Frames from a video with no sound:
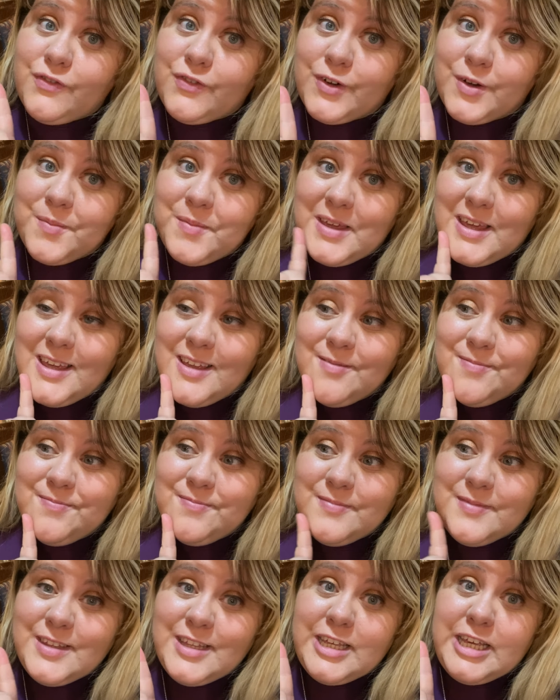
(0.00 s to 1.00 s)
For me,
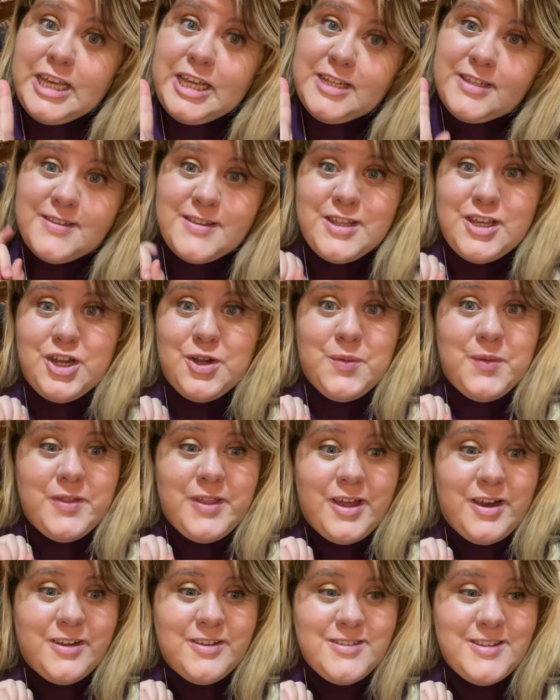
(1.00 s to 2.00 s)
it's The Year
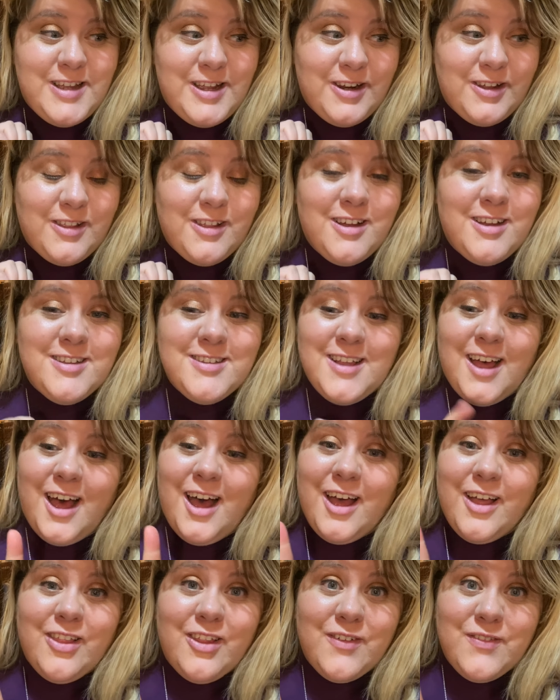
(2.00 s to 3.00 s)
Without a Santa Claus.
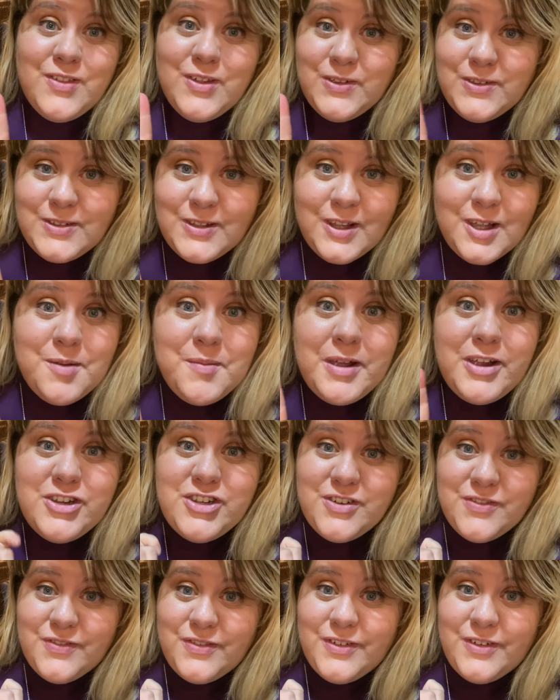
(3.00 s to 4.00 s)
I love those
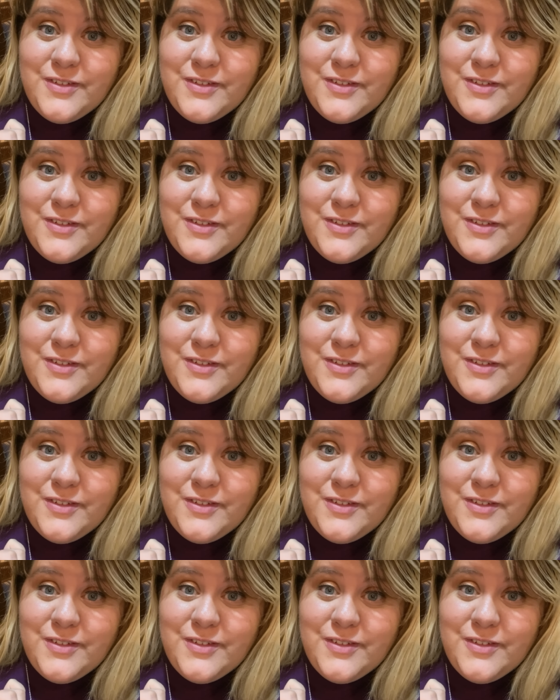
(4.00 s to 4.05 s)
claymation